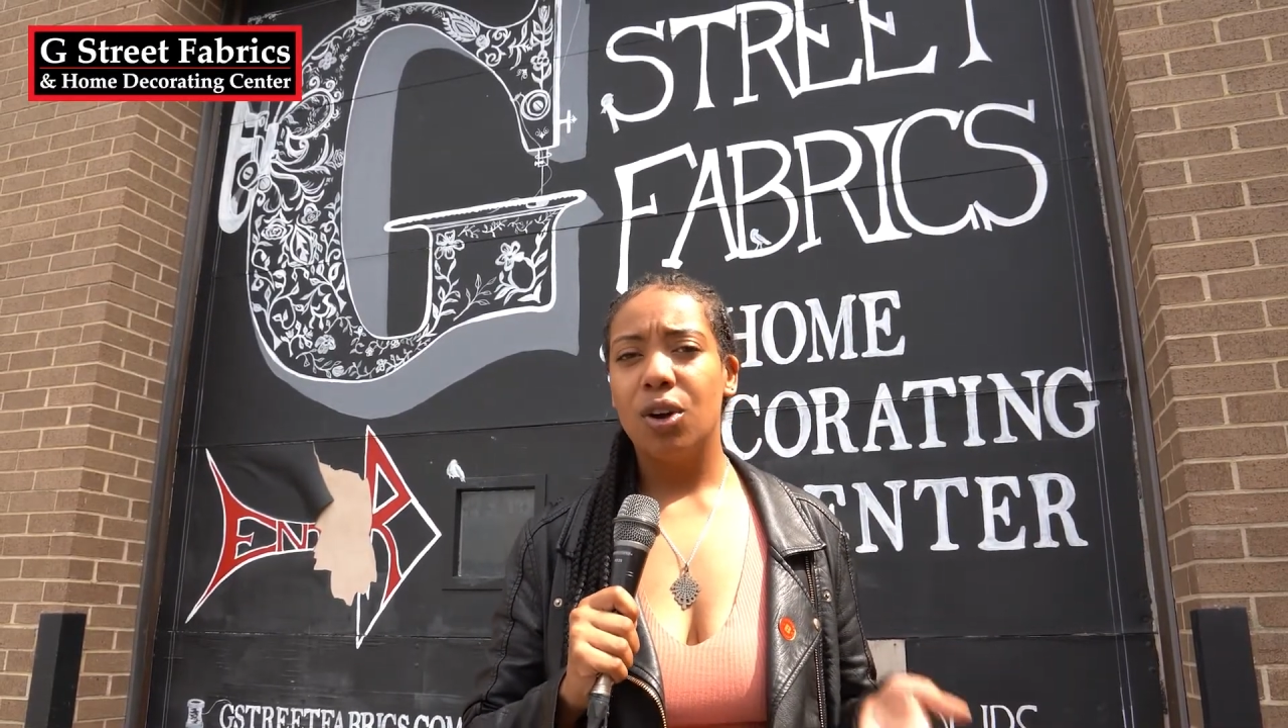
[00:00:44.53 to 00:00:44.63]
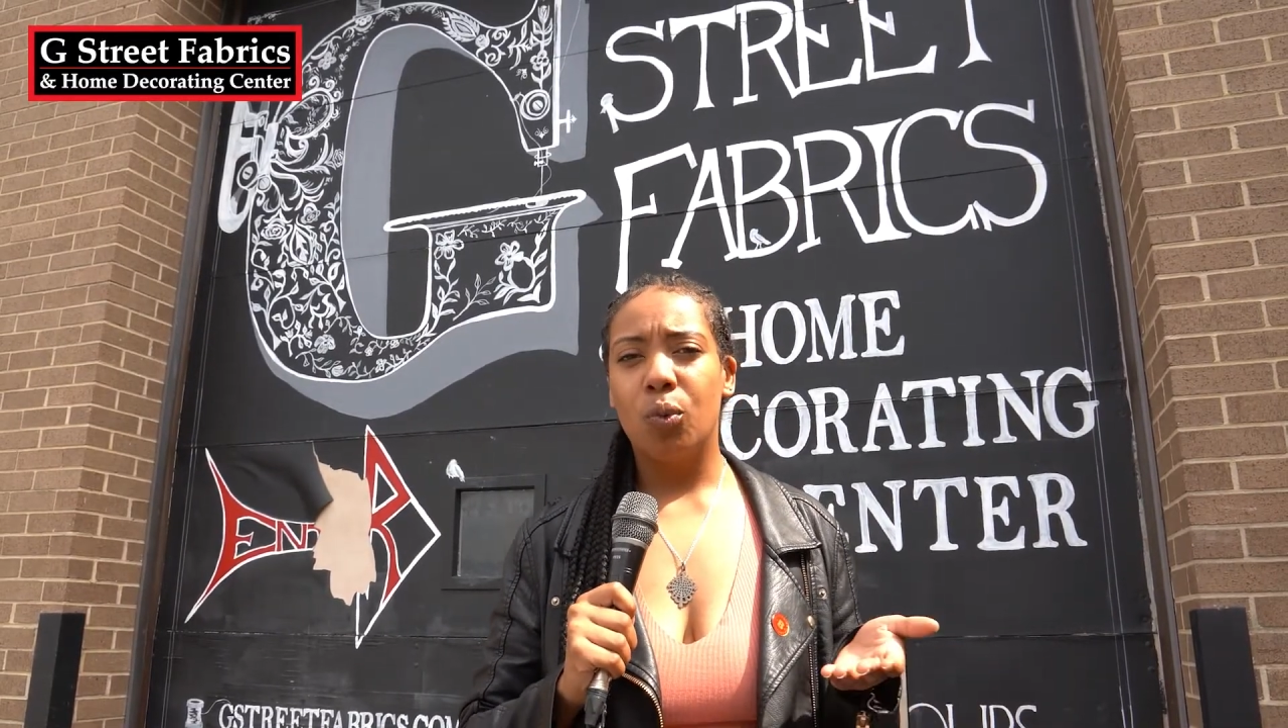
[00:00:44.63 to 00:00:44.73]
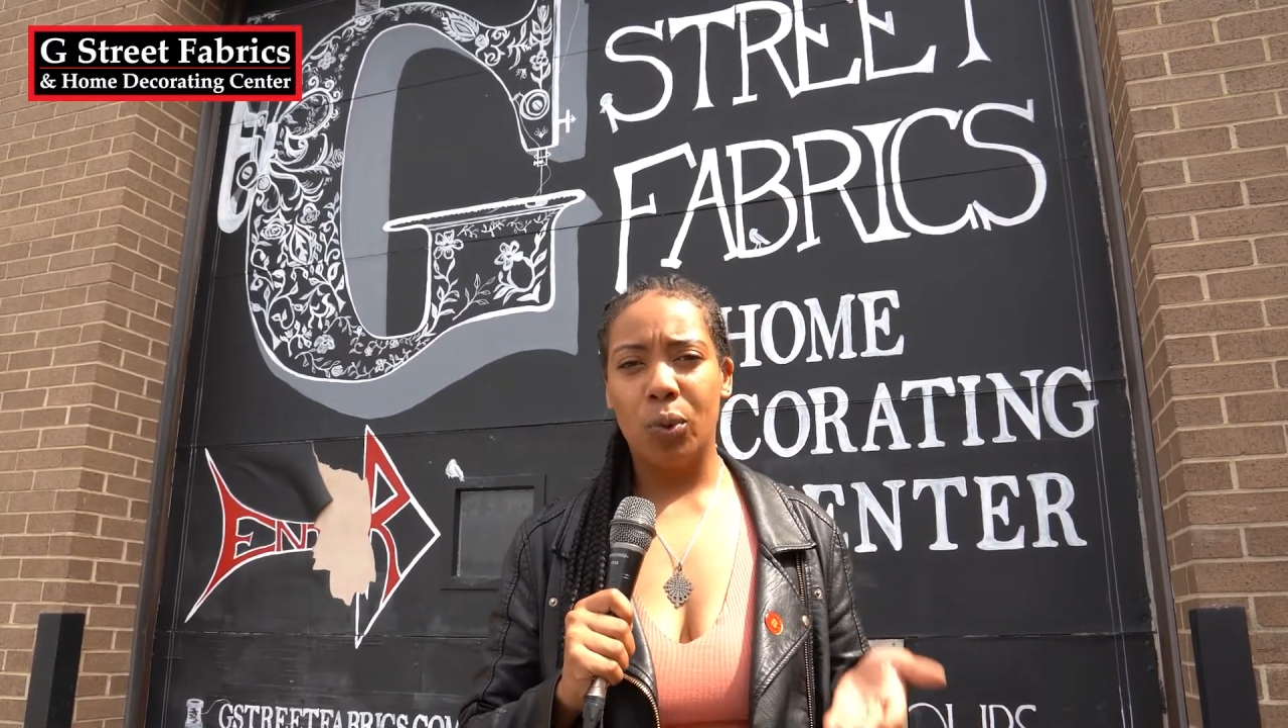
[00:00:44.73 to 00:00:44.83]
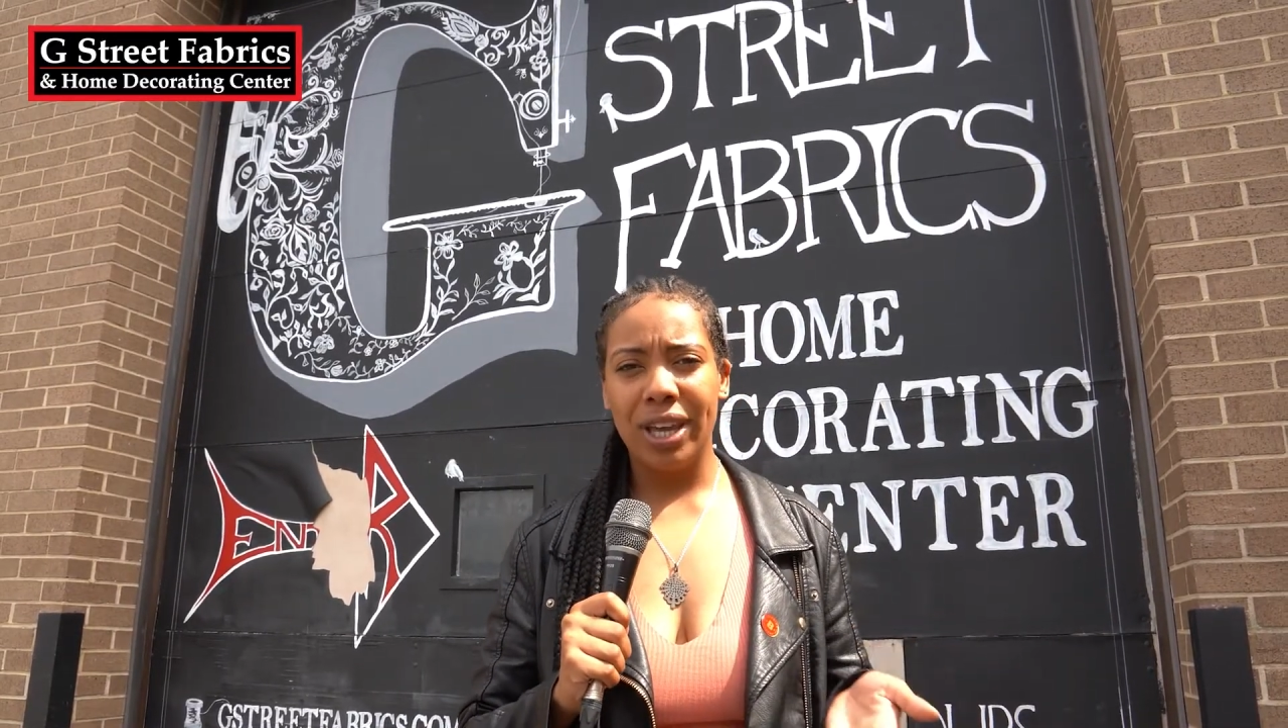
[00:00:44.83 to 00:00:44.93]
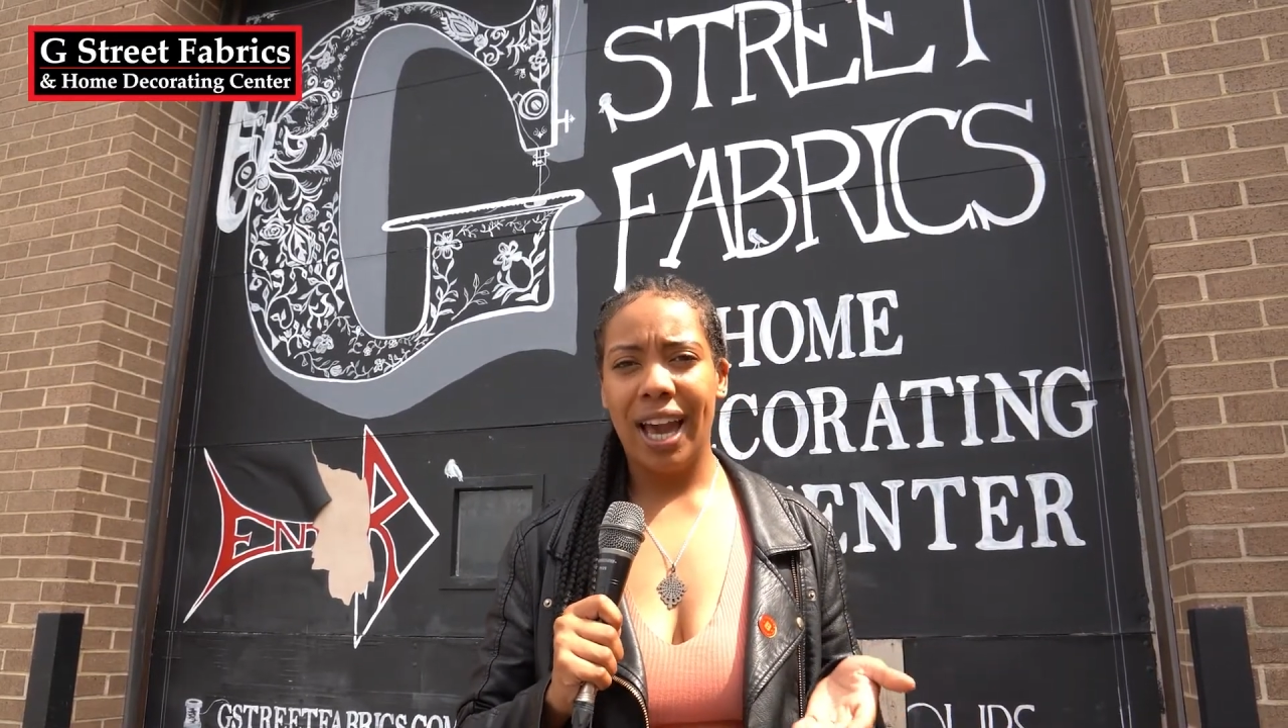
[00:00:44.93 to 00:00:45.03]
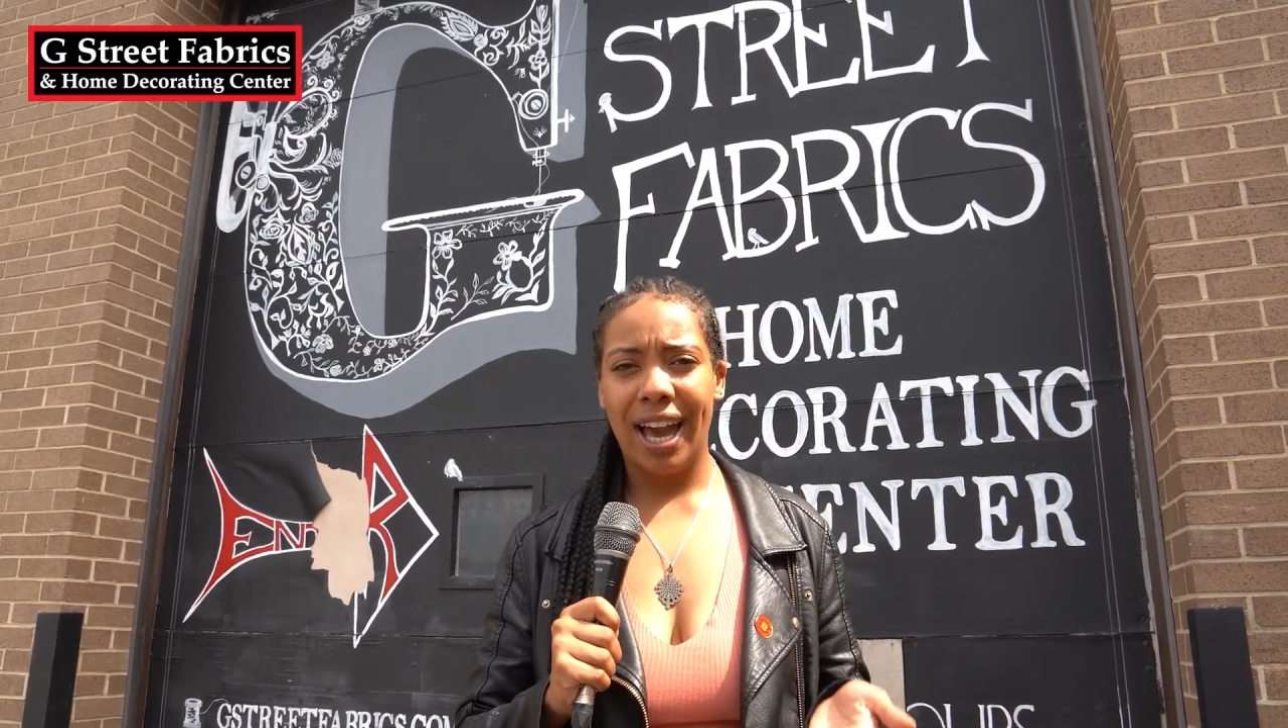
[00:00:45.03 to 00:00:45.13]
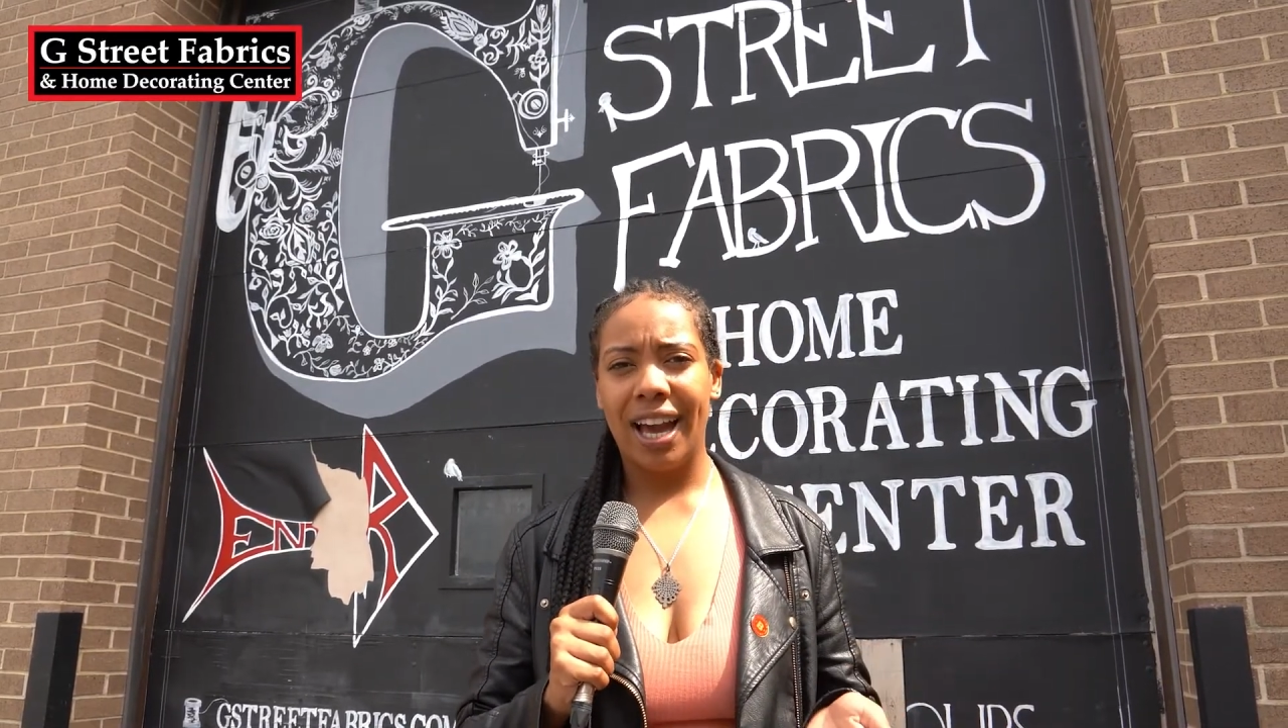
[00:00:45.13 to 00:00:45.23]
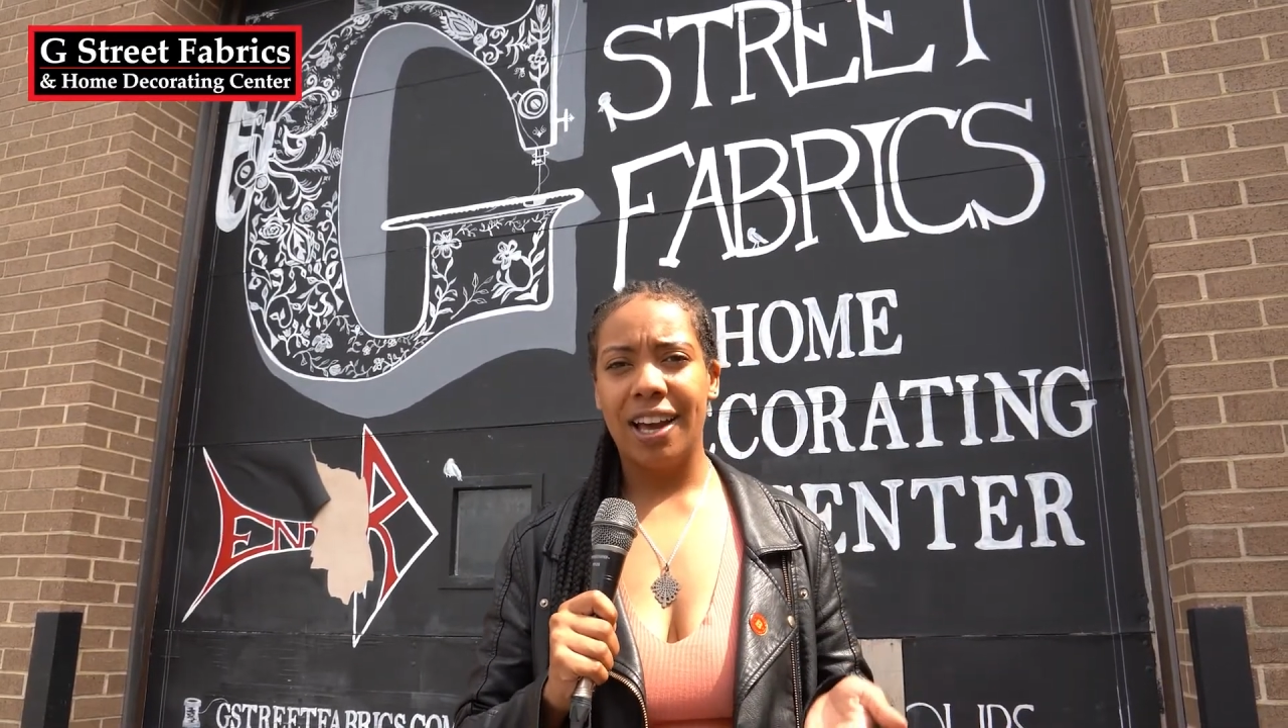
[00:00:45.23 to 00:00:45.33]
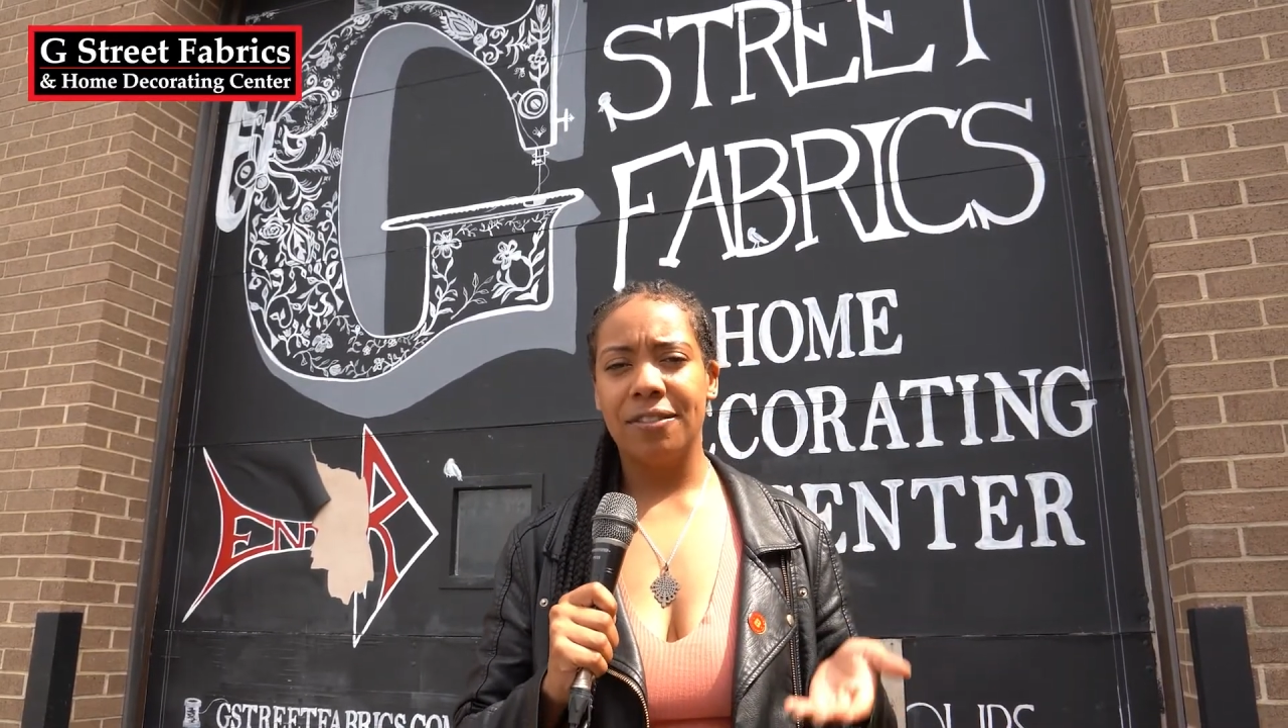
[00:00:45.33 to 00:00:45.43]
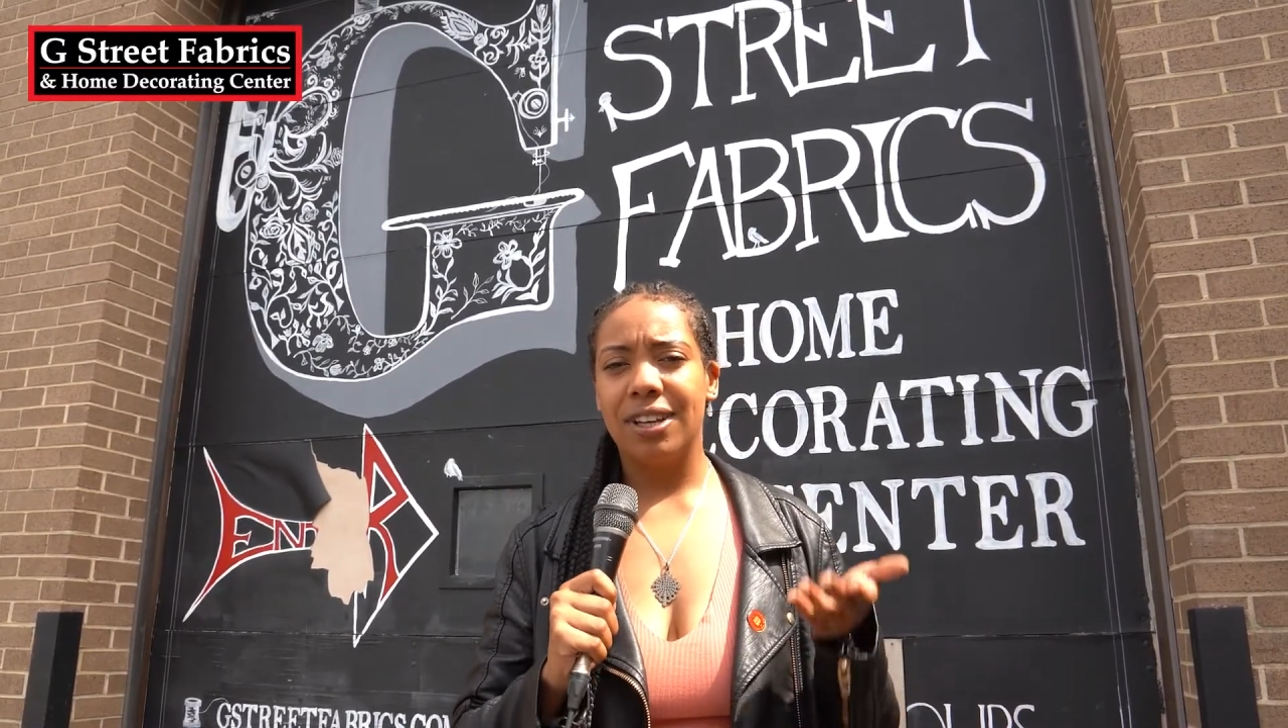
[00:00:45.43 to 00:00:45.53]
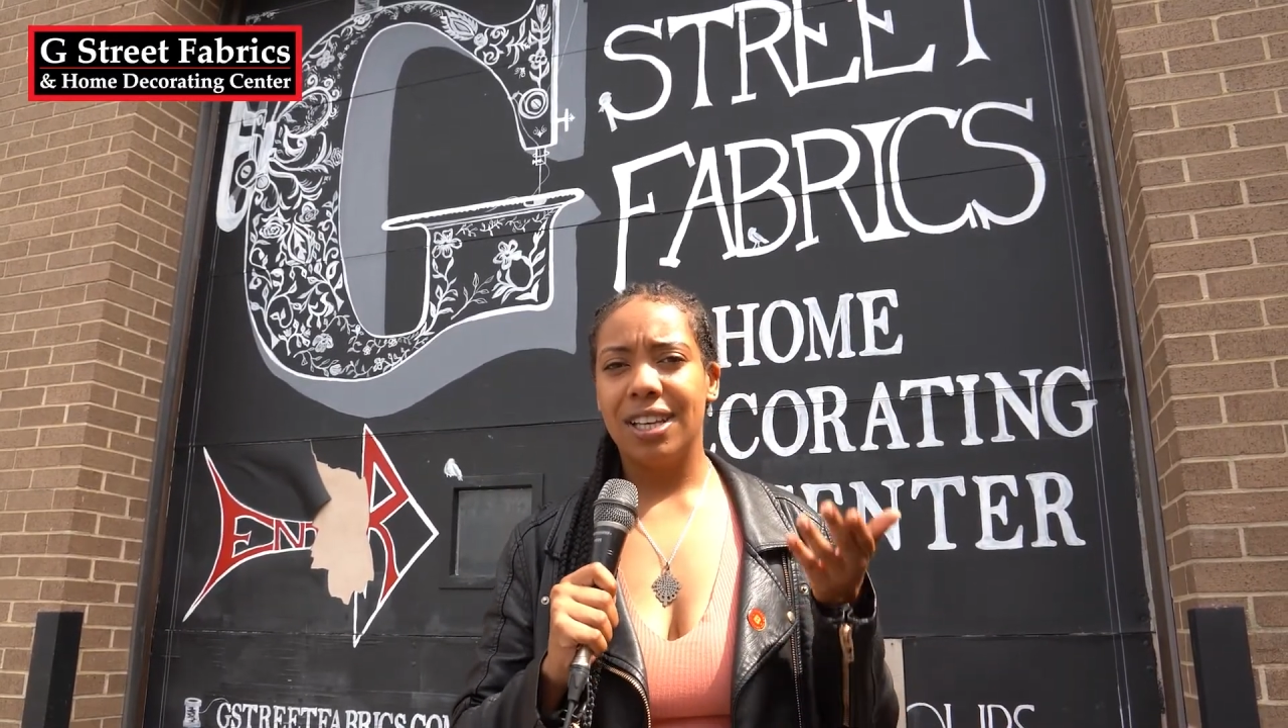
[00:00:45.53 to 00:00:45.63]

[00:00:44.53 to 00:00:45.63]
we have